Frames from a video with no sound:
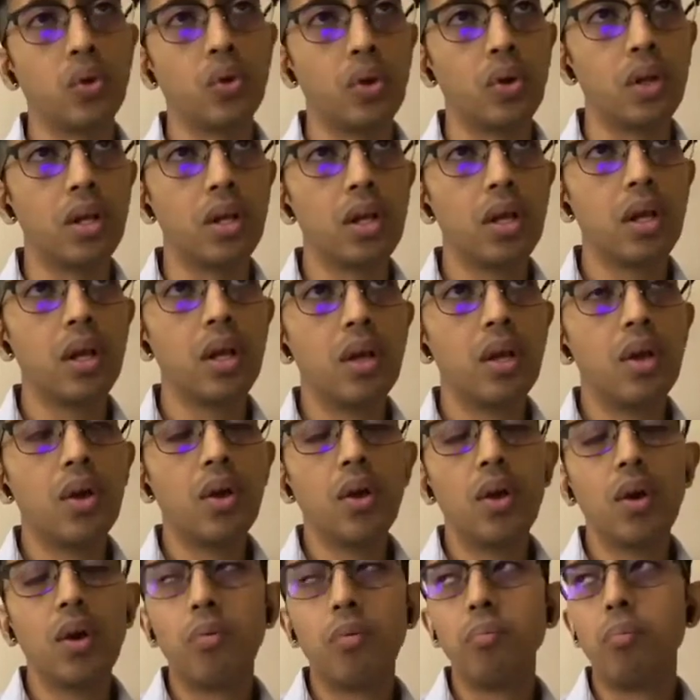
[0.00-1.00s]
more than
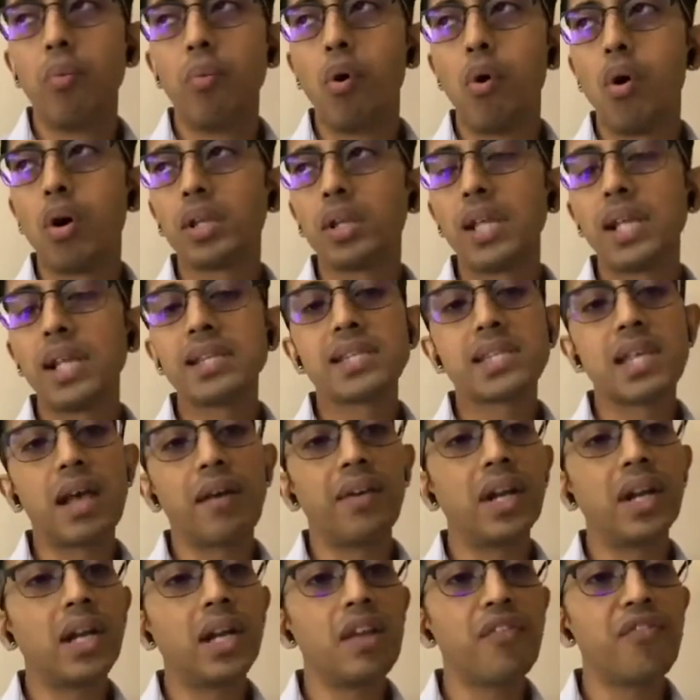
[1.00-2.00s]

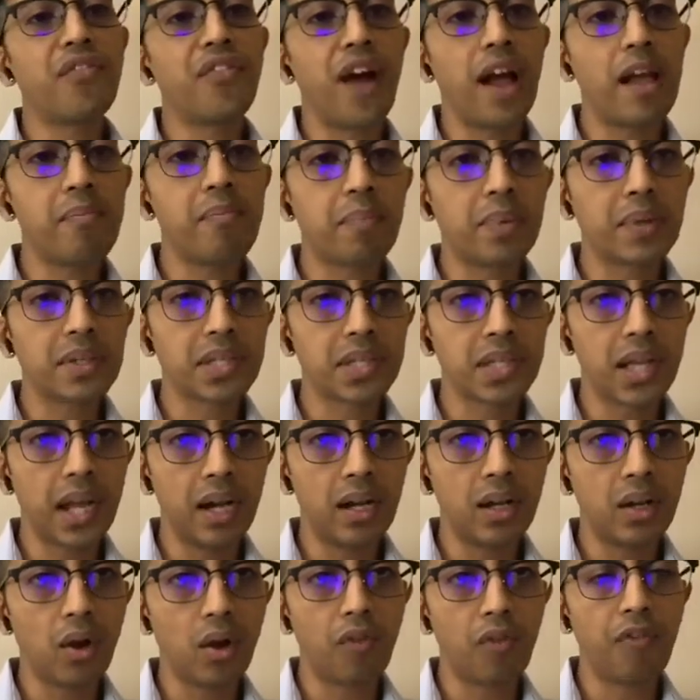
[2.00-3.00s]
75% of our
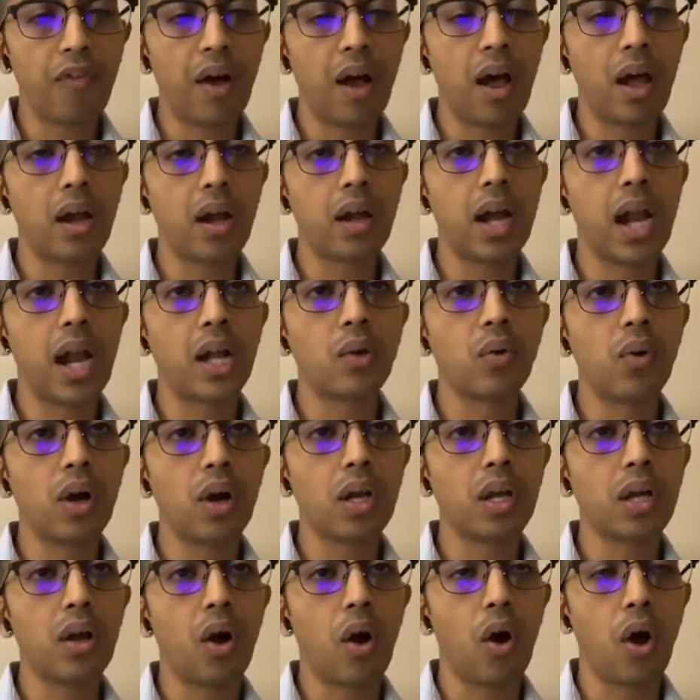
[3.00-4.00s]
network, of our
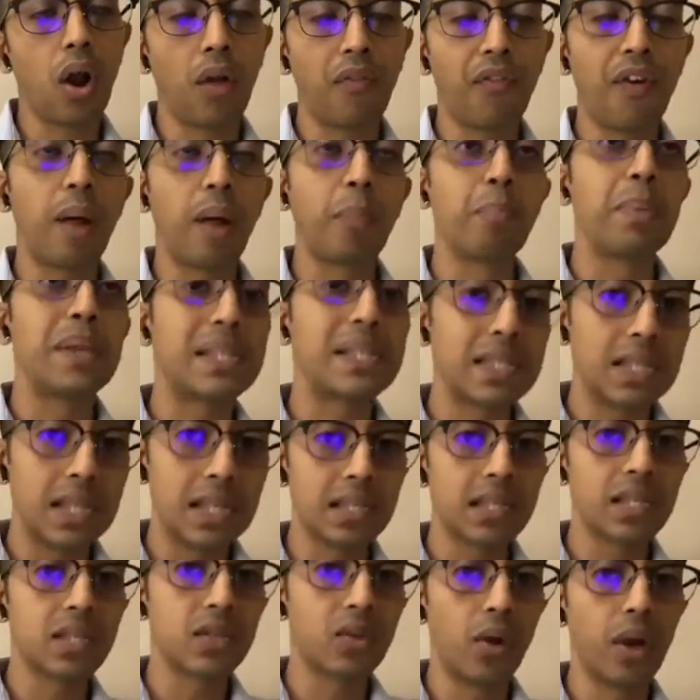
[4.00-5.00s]
business is going to be back
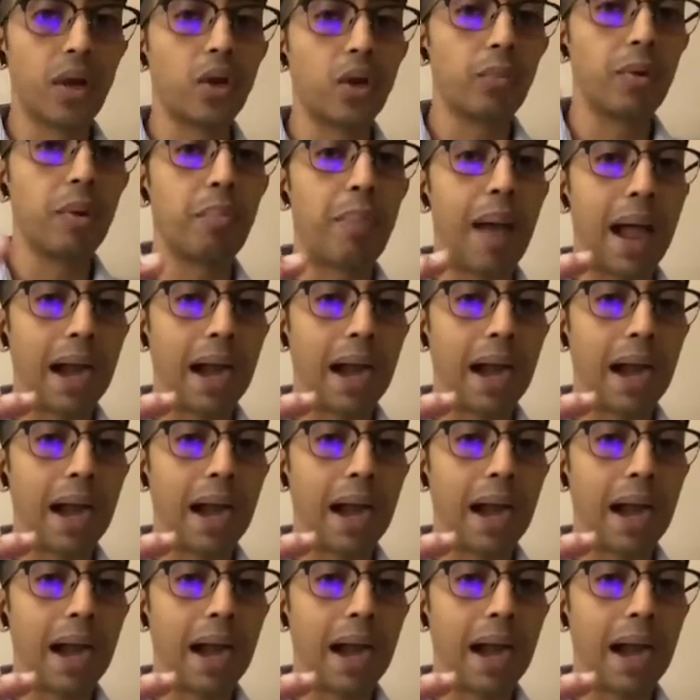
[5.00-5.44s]
to normal.